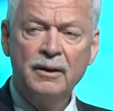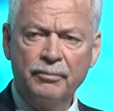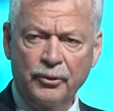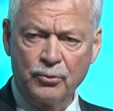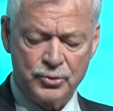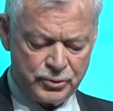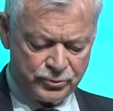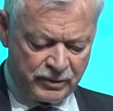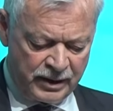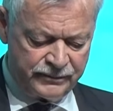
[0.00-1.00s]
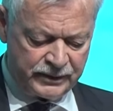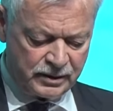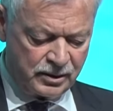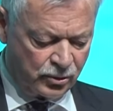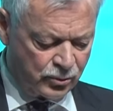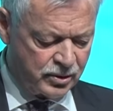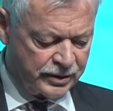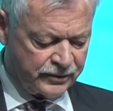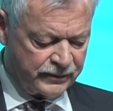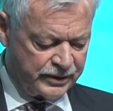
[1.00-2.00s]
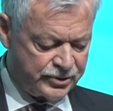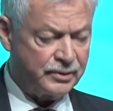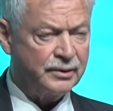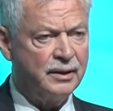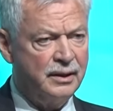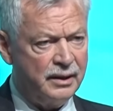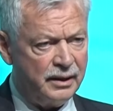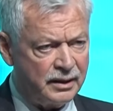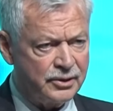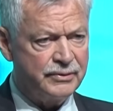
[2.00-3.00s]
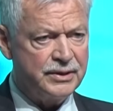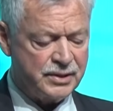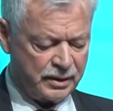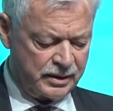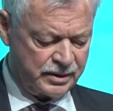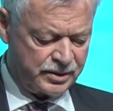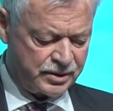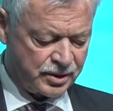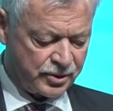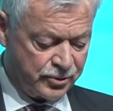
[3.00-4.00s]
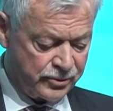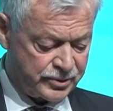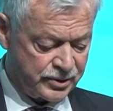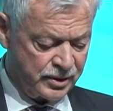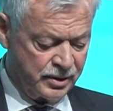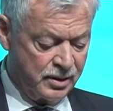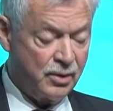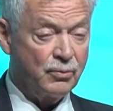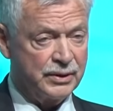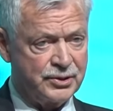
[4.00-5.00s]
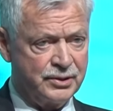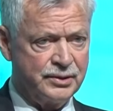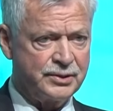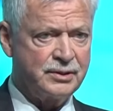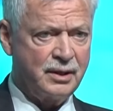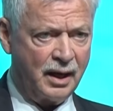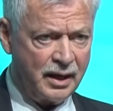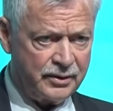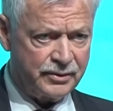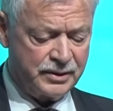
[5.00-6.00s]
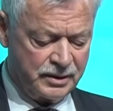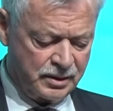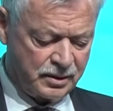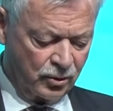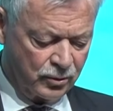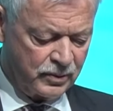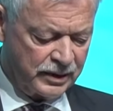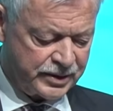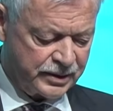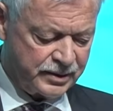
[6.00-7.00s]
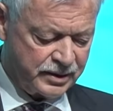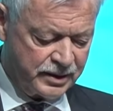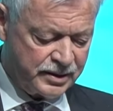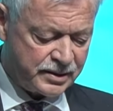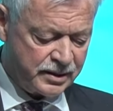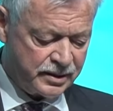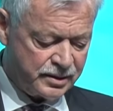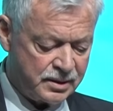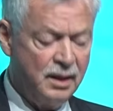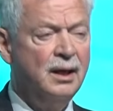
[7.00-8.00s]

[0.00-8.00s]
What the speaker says: but also driving local innovation, increasing energy security, which is high on the global agenda these days,